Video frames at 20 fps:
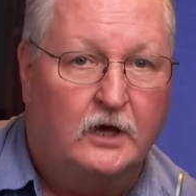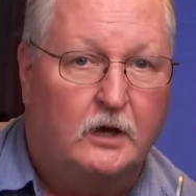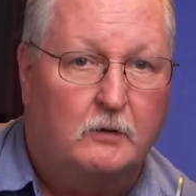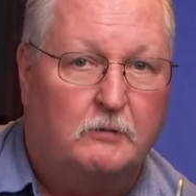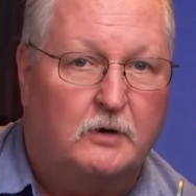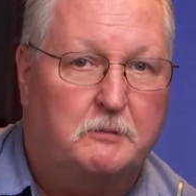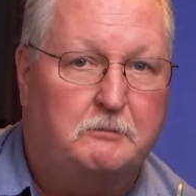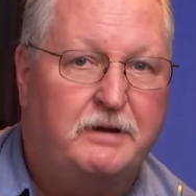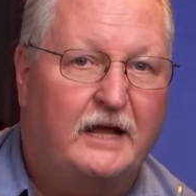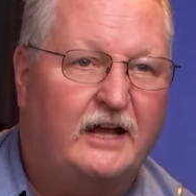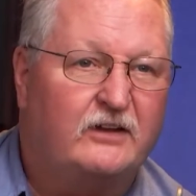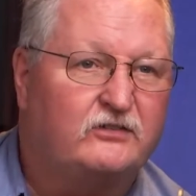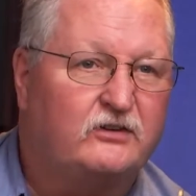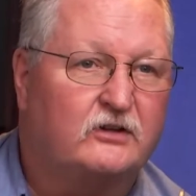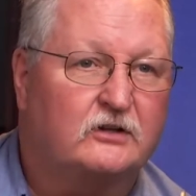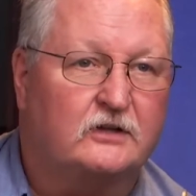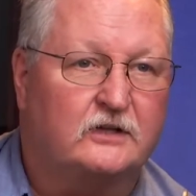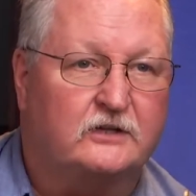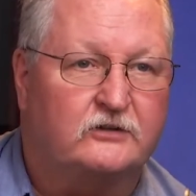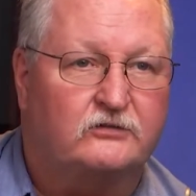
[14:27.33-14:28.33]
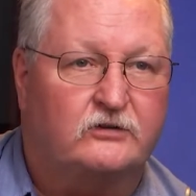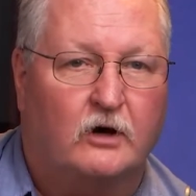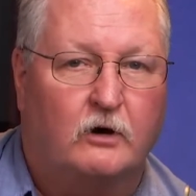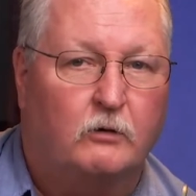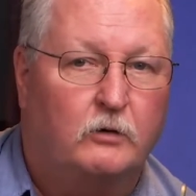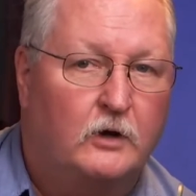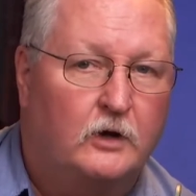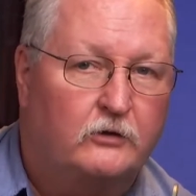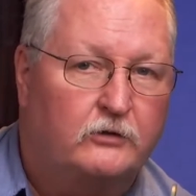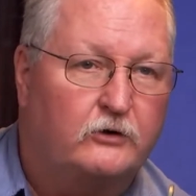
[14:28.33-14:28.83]
But basically,
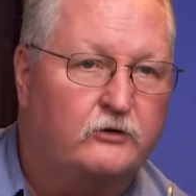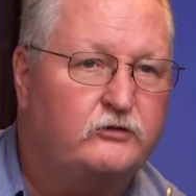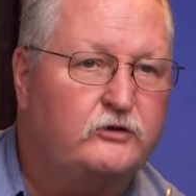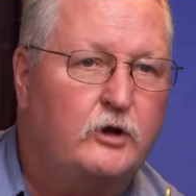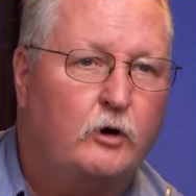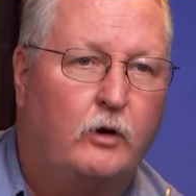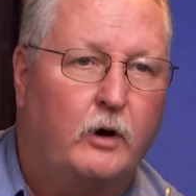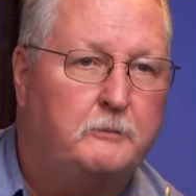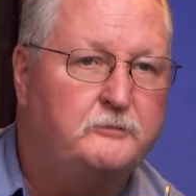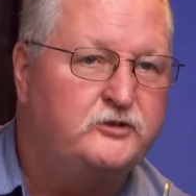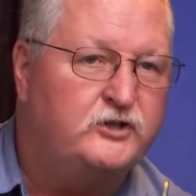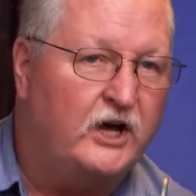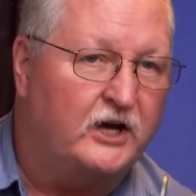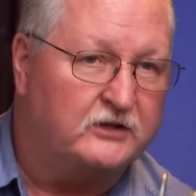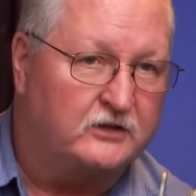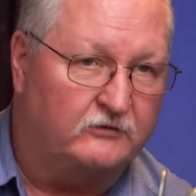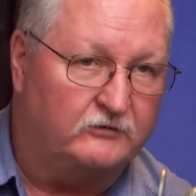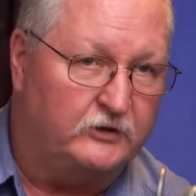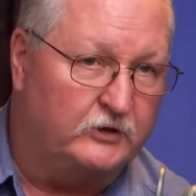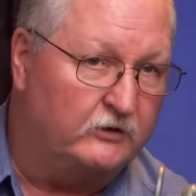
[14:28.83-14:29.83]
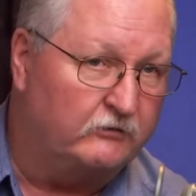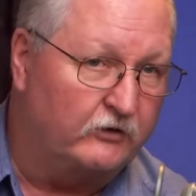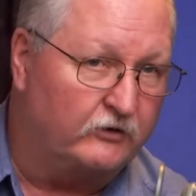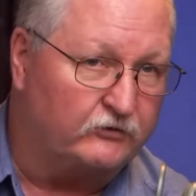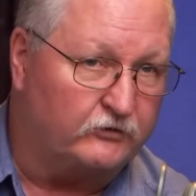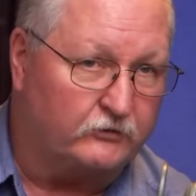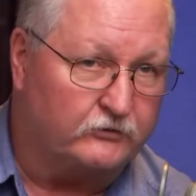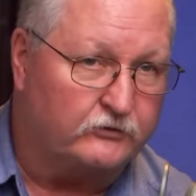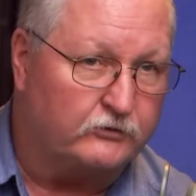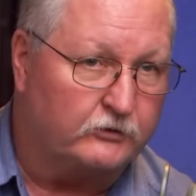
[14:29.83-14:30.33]
so there's no objective
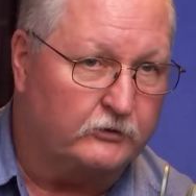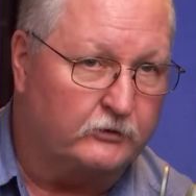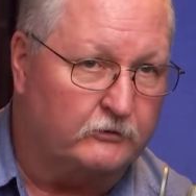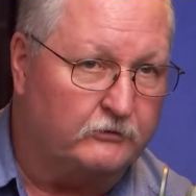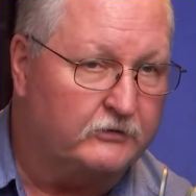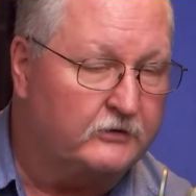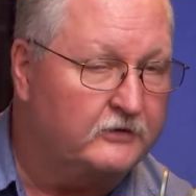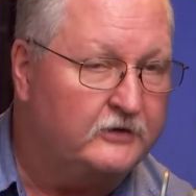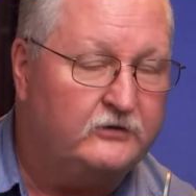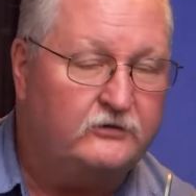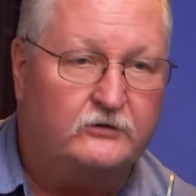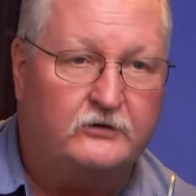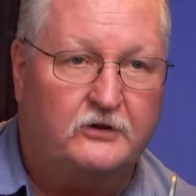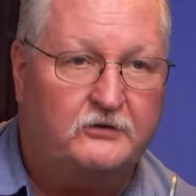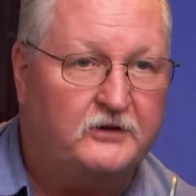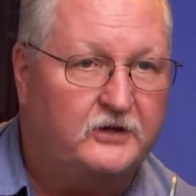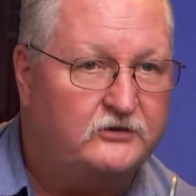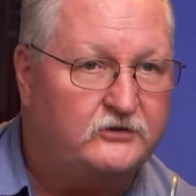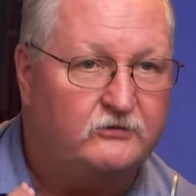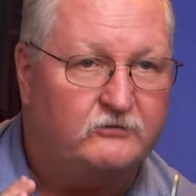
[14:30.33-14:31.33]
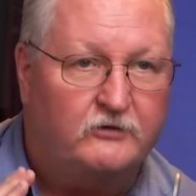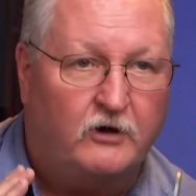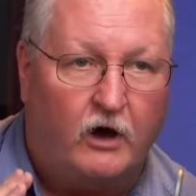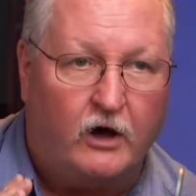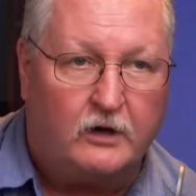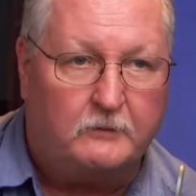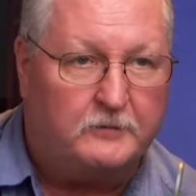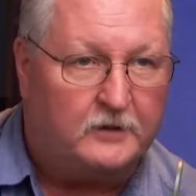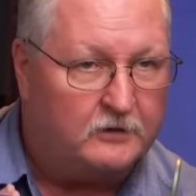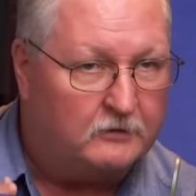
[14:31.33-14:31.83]
universal truth. These are the things you've got
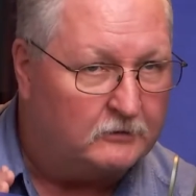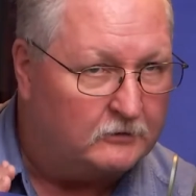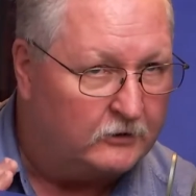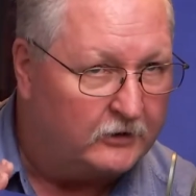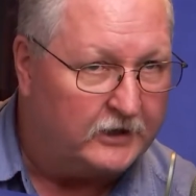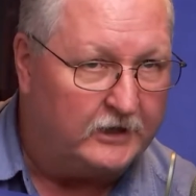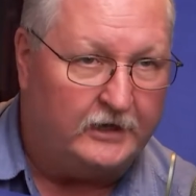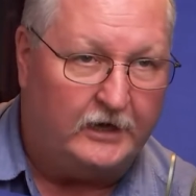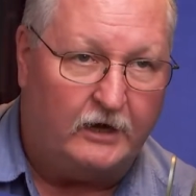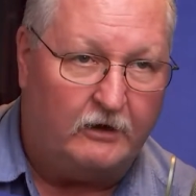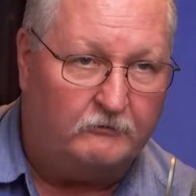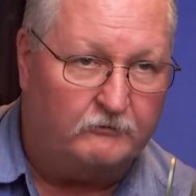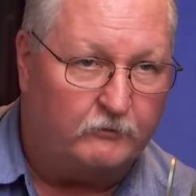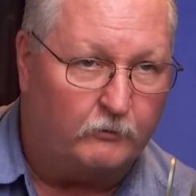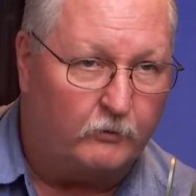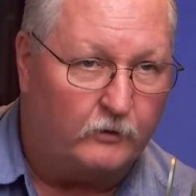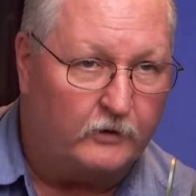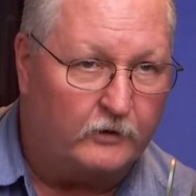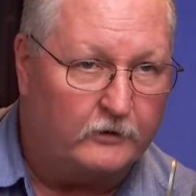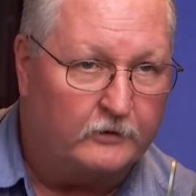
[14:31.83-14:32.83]
to be looking out for.